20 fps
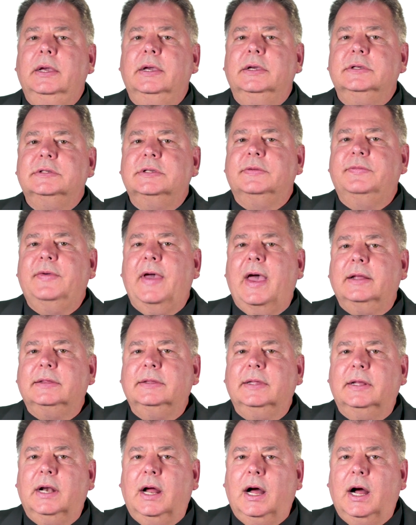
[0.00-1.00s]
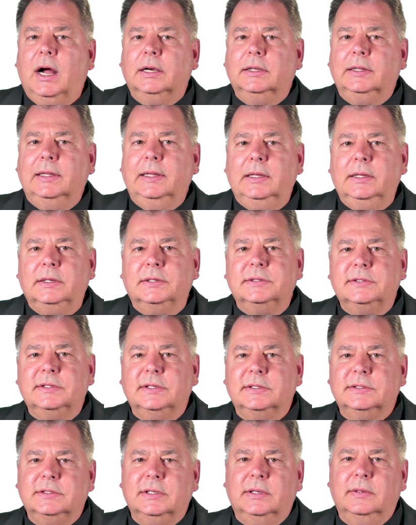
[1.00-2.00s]
is the fact that our legal
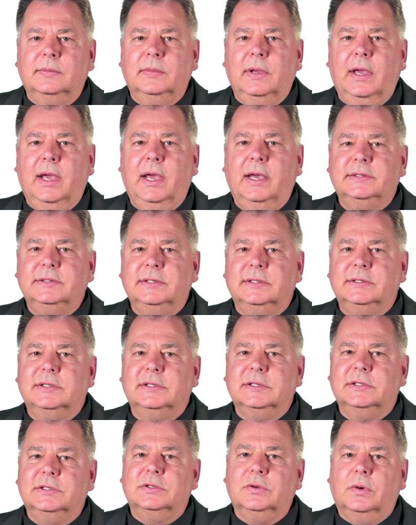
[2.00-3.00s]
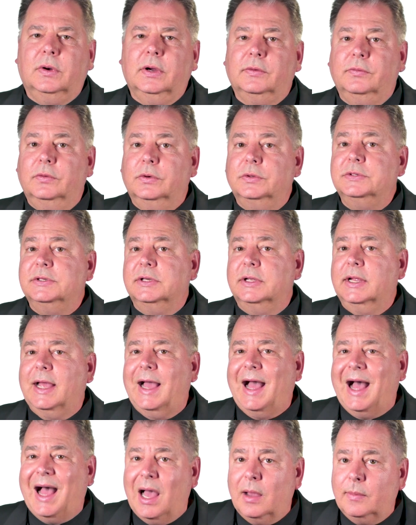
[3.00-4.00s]
system has its historic roots in
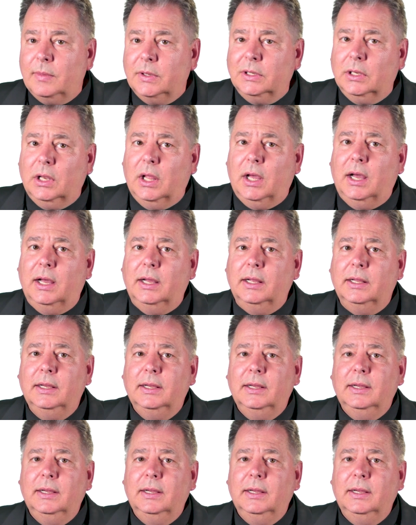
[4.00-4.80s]
common law,